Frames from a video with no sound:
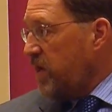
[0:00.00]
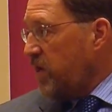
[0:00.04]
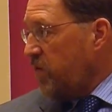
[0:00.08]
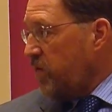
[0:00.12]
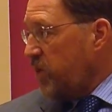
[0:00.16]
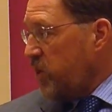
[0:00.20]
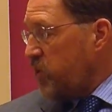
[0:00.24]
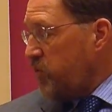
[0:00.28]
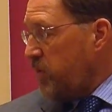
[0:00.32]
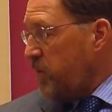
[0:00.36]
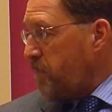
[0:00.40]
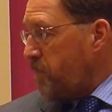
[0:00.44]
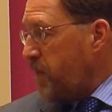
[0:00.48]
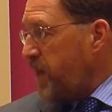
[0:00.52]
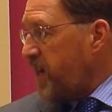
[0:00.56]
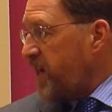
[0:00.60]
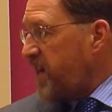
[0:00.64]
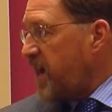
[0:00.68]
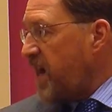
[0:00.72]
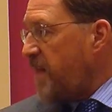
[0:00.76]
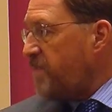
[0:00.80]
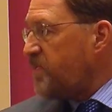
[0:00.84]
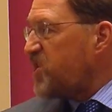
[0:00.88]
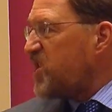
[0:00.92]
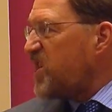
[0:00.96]
which would
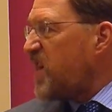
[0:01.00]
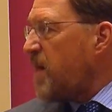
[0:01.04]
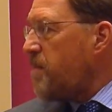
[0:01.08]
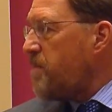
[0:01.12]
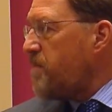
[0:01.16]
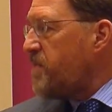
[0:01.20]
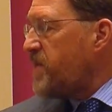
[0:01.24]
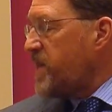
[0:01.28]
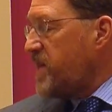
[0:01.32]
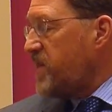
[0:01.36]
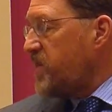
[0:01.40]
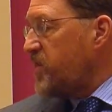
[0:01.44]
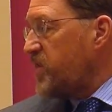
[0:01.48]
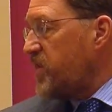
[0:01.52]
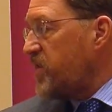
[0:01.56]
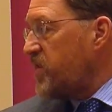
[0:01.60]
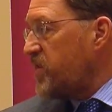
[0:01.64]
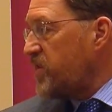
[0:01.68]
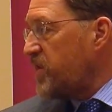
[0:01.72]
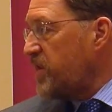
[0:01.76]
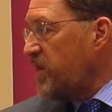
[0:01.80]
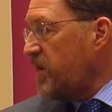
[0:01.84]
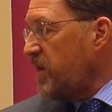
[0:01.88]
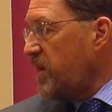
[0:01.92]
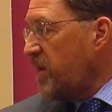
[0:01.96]
pick up some
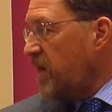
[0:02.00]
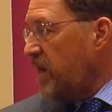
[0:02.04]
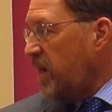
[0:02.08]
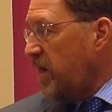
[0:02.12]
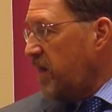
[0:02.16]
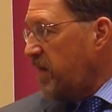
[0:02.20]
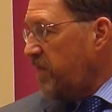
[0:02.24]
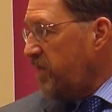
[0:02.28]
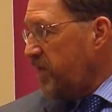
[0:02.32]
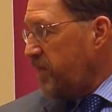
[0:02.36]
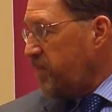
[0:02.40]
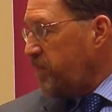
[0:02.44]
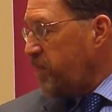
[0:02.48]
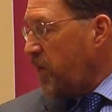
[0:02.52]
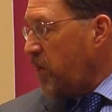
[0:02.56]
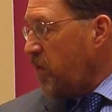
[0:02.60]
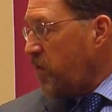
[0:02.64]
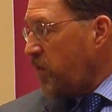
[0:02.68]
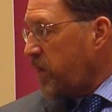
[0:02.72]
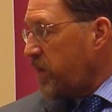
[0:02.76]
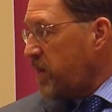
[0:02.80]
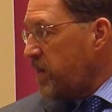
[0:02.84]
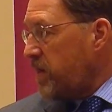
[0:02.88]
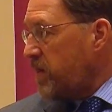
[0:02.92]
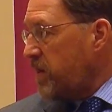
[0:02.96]
pieces of a
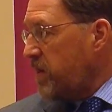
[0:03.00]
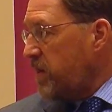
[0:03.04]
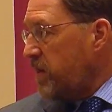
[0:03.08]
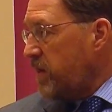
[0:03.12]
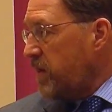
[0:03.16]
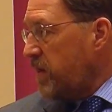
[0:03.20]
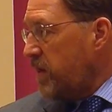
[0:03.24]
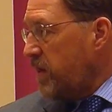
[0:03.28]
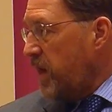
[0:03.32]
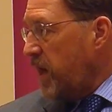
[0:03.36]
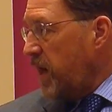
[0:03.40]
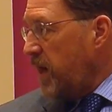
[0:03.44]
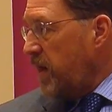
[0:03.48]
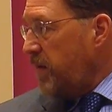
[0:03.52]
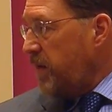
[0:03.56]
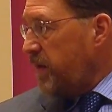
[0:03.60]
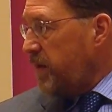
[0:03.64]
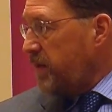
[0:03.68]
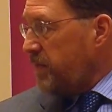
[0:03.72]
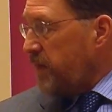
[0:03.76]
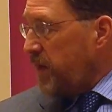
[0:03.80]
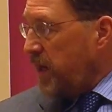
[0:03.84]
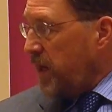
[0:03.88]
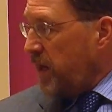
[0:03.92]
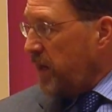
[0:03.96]
broken uh,
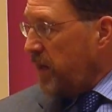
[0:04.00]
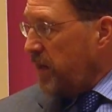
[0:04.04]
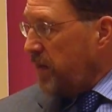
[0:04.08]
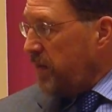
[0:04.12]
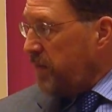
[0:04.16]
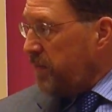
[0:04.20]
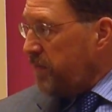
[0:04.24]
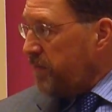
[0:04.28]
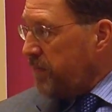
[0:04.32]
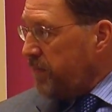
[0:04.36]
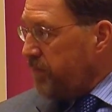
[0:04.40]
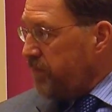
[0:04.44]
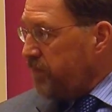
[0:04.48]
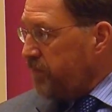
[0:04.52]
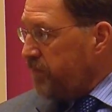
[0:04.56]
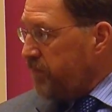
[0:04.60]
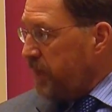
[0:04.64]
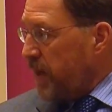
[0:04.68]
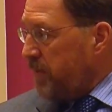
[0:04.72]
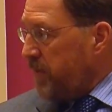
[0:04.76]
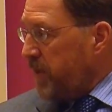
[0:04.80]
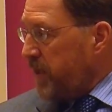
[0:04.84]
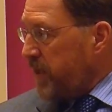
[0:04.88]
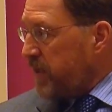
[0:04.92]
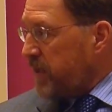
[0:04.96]
uh,
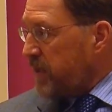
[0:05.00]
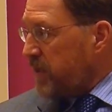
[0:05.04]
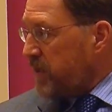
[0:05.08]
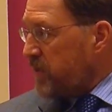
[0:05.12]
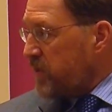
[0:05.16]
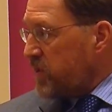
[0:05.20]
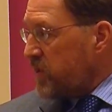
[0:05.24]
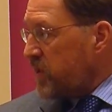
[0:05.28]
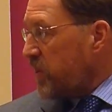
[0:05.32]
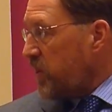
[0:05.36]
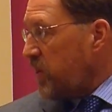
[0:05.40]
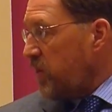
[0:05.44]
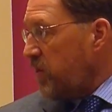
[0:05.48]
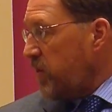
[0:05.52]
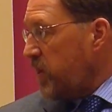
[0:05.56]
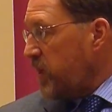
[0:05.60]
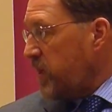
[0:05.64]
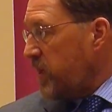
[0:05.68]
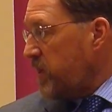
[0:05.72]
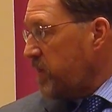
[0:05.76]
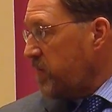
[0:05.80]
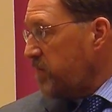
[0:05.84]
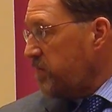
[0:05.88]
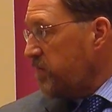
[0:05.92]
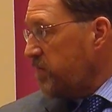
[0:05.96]
public
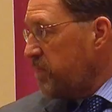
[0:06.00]
security